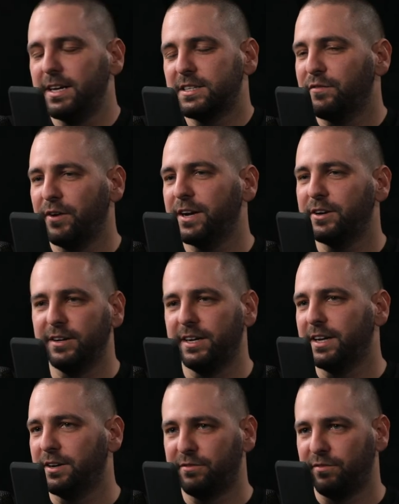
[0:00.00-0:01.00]
it's a friend
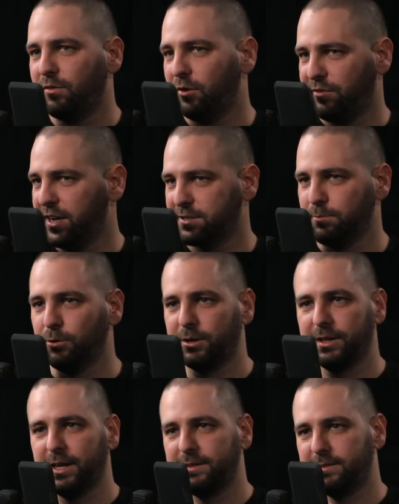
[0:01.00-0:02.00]
in, on Facebook
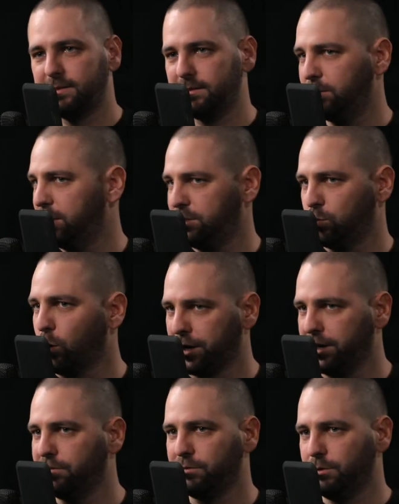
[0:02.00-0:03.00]
that's is
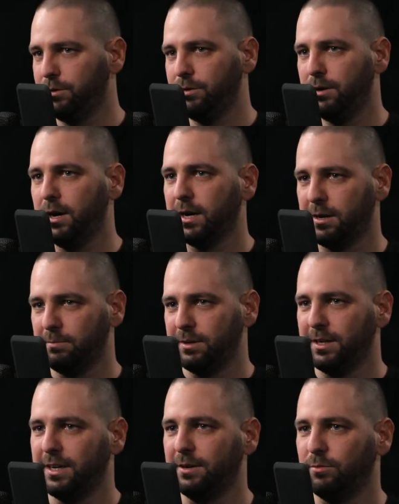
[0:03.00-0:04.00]
working for a
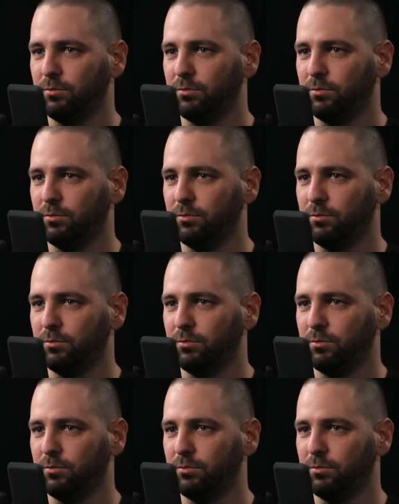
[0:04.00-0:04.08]
company, and